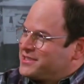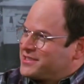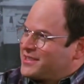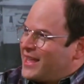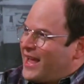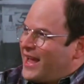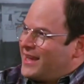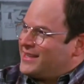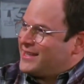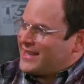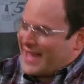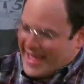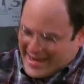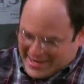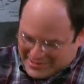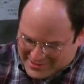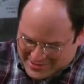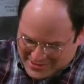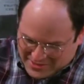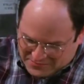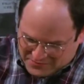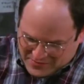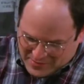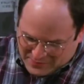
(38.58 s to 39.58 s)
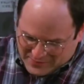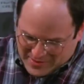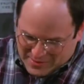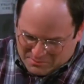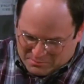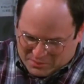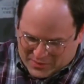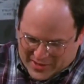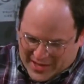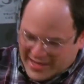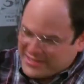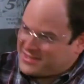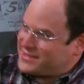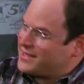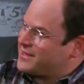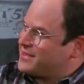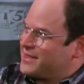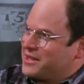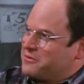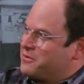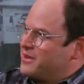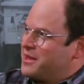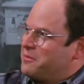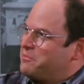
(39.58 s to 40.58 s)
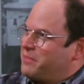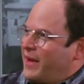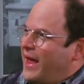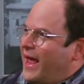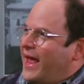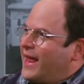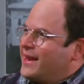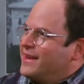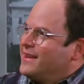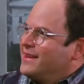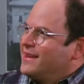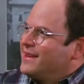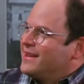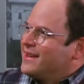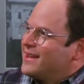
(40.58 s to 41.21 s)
that. You gotta lift up that plastic thing with a pen.